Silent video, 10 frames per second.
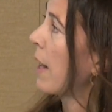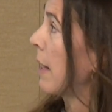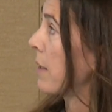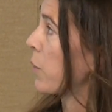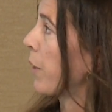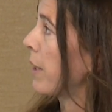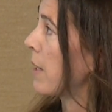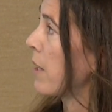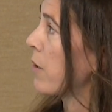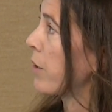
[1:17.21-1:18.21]
adolescents will
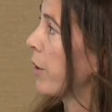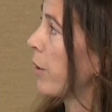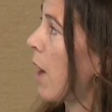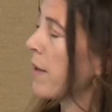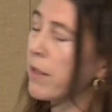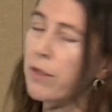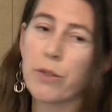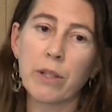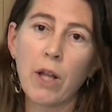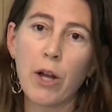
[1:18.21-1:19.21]
continue to
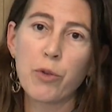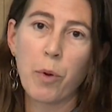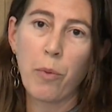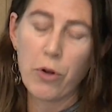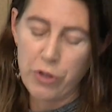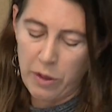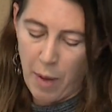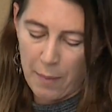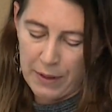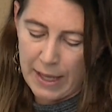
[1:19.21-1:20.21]
constitute a large proportion of the
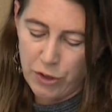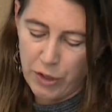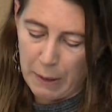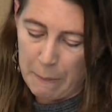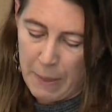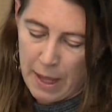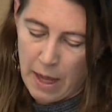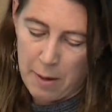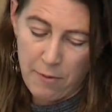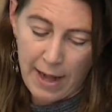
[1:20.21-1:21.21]
population,
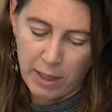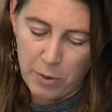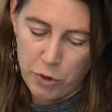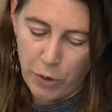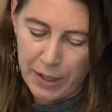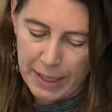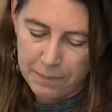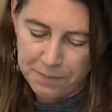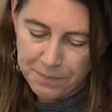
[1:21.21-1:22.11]
in fact, the majority.